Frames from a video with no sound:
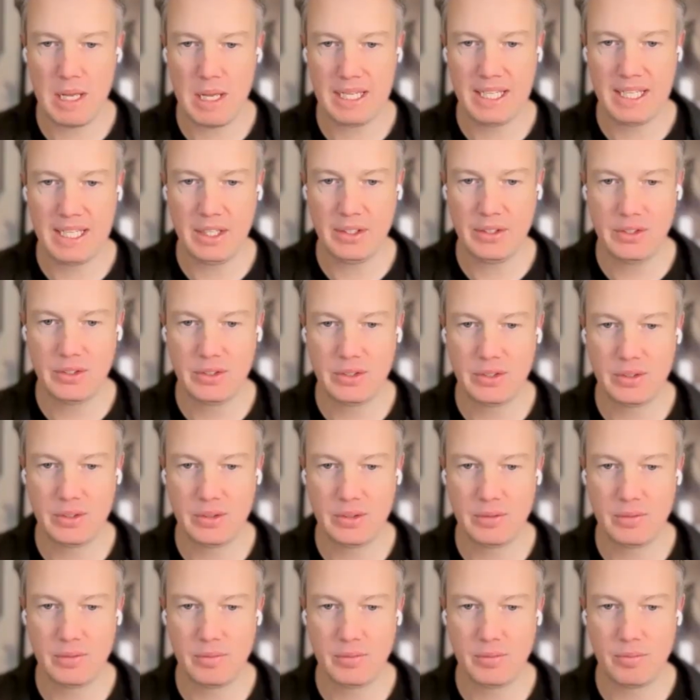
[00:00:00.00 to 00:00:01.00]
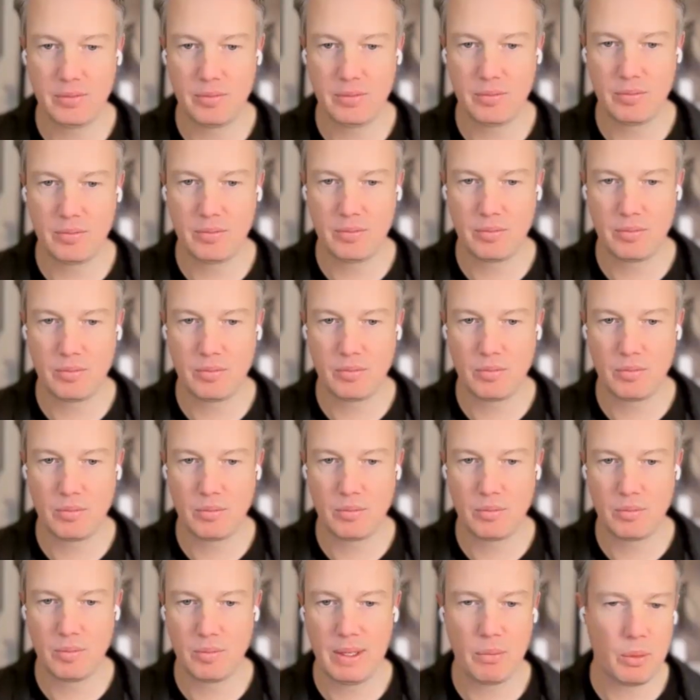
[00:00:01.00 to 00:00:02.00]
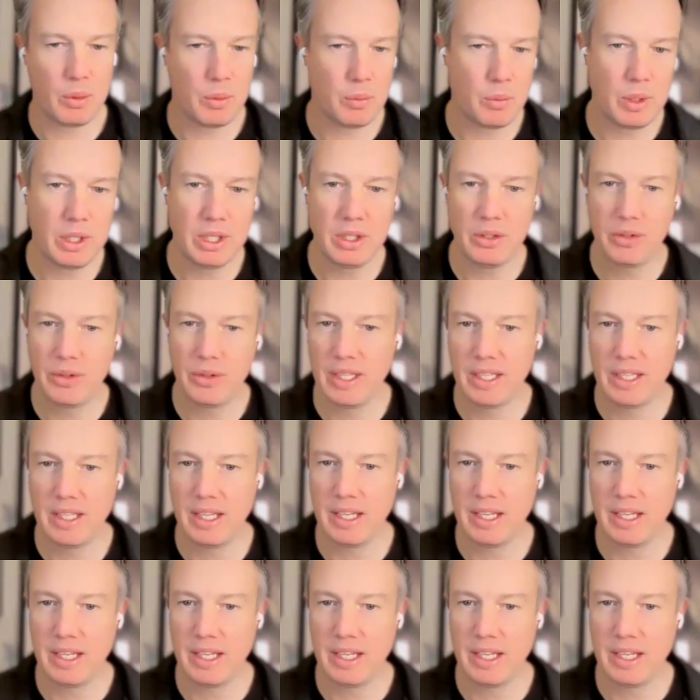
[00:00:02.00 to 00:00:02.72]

guess, what do you think?